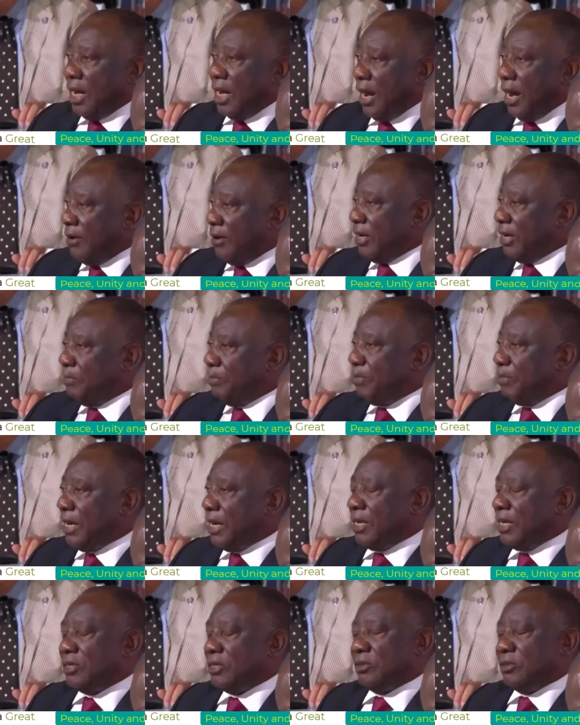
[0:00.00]
$100
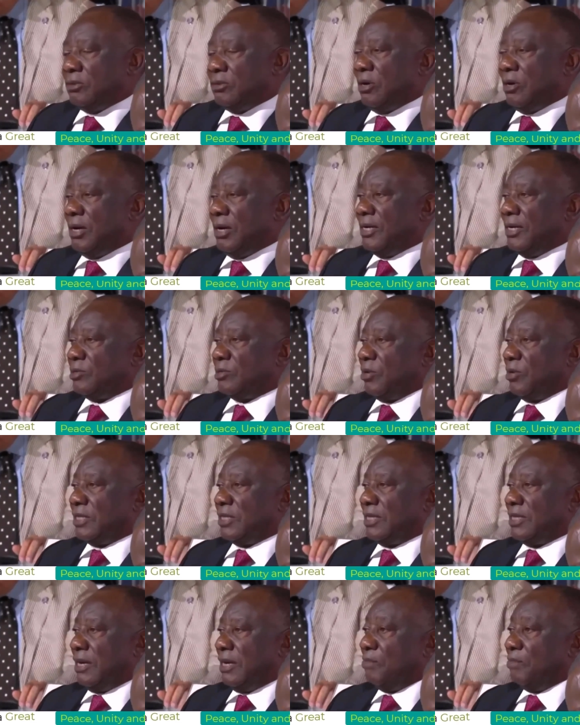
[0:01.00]
billion
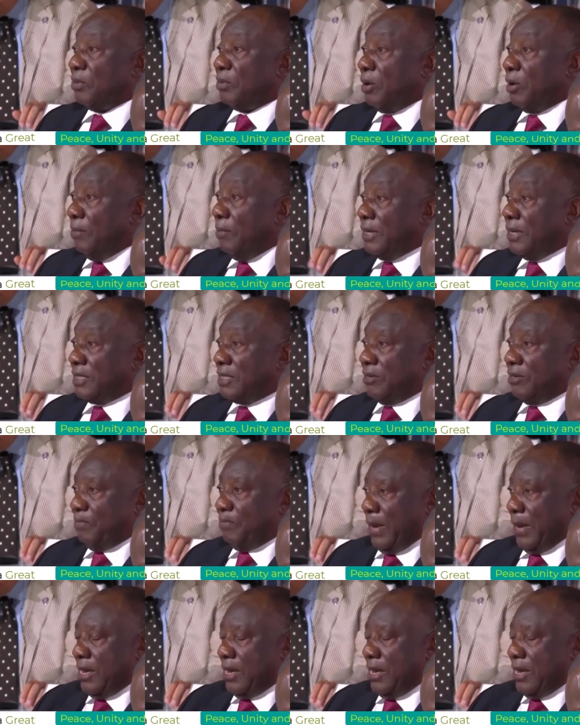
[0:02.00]
was promised per